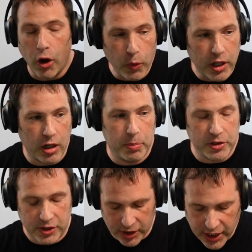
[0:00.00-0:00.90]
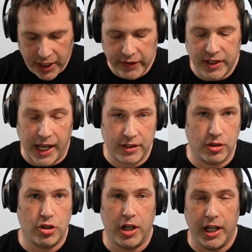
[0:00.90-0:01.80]
we are perceived as
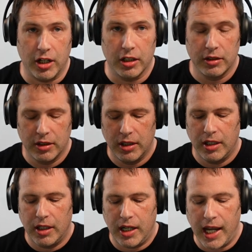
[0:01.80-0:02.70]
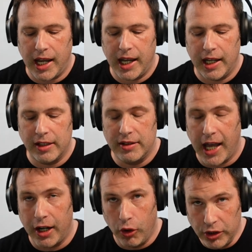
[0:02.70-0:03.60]
a trainer. And
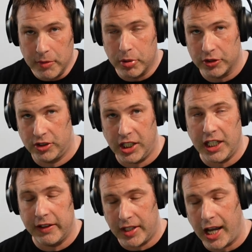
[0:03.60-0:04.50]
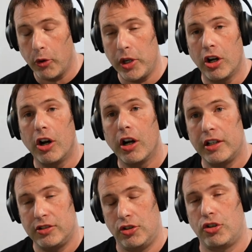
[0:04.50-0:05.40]
not only perceived how we are
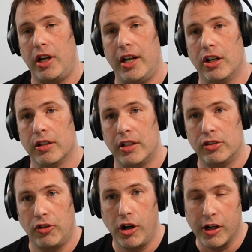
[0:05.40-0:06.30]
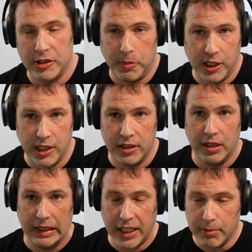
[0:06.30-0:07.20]
as a trainer, as far as being
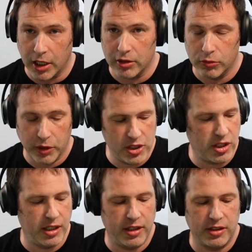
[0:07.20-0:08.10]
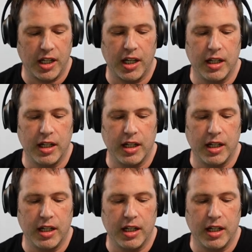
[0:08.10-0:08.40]
LIMA, which is